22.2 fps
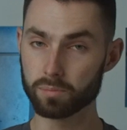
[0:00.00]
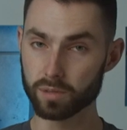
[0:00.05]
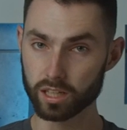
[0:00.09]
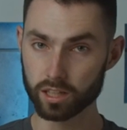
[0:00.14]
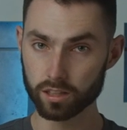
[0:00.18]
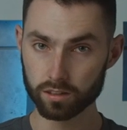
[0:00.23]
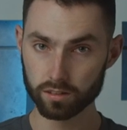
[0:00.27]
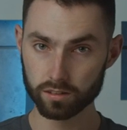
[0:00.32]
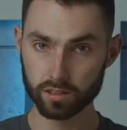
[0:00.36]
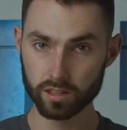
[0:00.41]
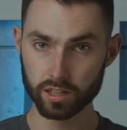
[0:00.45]
a
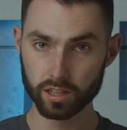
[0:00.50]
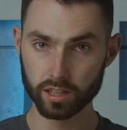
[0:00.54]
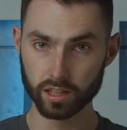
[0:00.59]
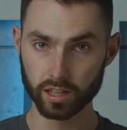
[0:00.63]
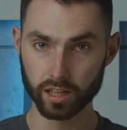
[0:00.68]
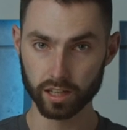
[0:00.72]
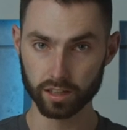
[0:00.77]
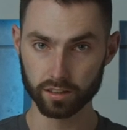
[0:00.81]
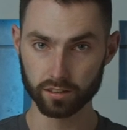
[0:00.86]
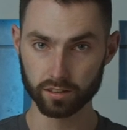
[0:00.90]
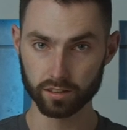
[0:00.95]
BNC
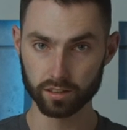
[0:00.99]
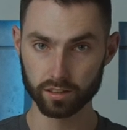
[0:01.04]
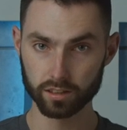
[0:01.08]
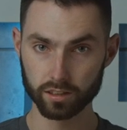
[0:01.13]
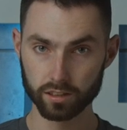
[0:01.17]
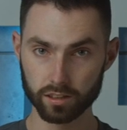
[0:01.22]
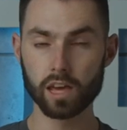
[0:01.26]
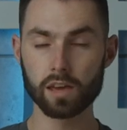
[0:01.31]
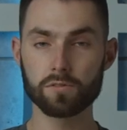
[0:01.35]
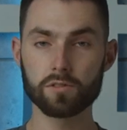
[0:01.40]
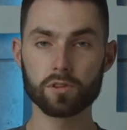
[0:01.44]
connector.
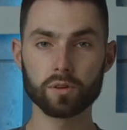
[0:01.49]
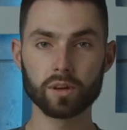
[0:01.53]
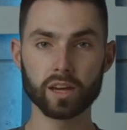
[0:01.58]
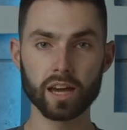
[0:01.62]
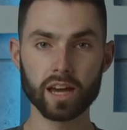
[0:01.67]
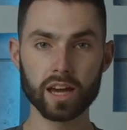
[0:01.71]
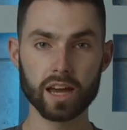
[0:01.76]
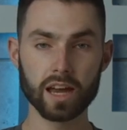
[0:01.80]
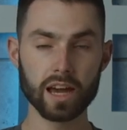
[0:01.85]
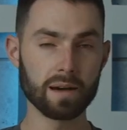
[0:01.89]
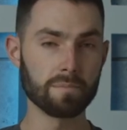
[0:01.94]
If you
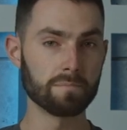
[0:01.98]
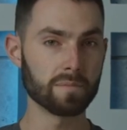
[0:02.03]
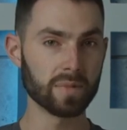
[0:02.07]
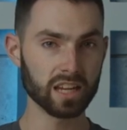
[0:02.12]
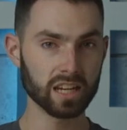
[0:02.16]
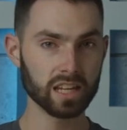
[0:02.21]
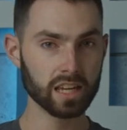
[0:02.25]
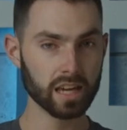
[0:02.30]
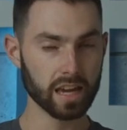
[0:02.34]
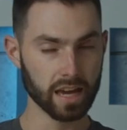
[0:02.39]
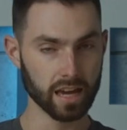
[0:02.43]
get a
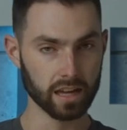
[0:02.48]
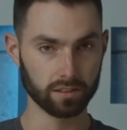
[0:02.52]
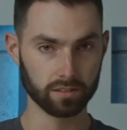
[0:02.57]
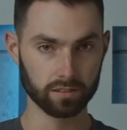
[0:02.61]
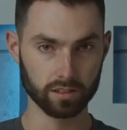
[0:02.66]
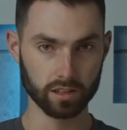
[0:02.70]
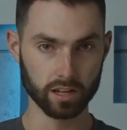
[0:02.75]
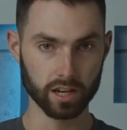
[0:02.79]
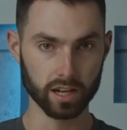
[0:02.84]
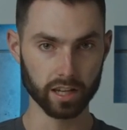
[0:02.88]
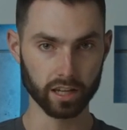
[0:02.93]
mini
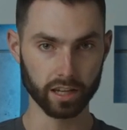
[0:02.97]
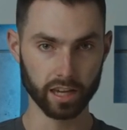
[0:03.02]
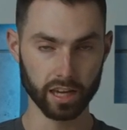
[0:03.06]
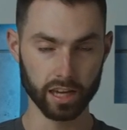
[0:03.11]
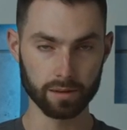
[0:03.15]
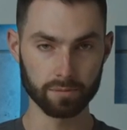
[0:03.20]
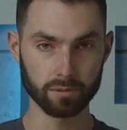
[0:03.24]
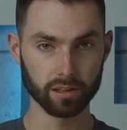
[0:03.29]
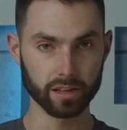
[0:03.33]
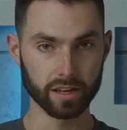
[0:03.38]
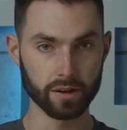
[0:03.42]
SDI
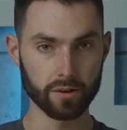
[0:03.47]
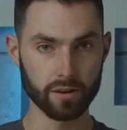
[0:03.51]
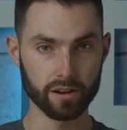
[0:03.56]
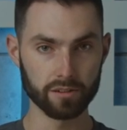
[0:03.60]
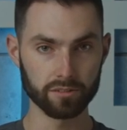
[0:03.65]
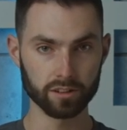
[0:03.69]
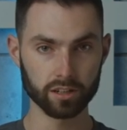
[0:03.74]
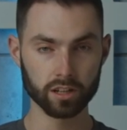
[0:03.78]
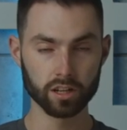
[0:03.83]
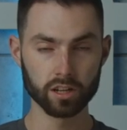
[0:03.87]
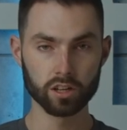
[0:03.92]
cable,
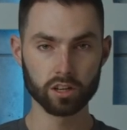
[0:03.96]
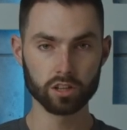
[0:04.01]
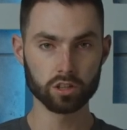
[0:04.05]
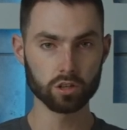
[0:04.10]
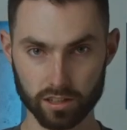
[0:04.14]
however,